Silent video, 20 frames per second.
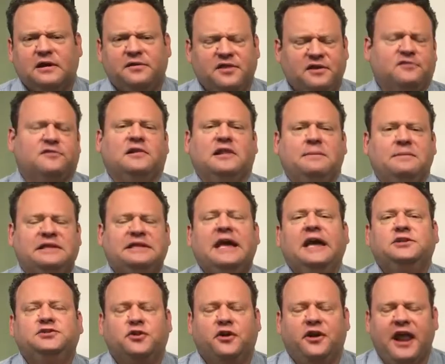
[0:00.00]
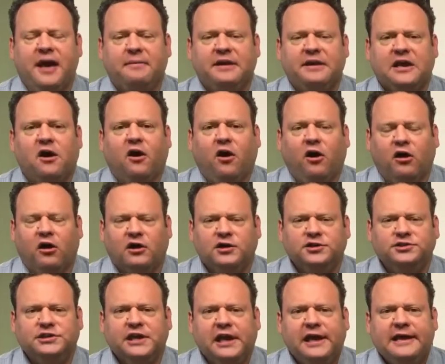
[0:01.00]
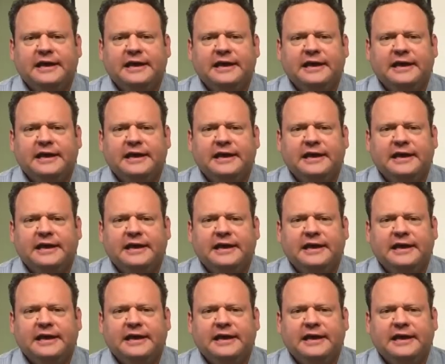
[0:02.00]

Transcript: there's a limitation on how many cars,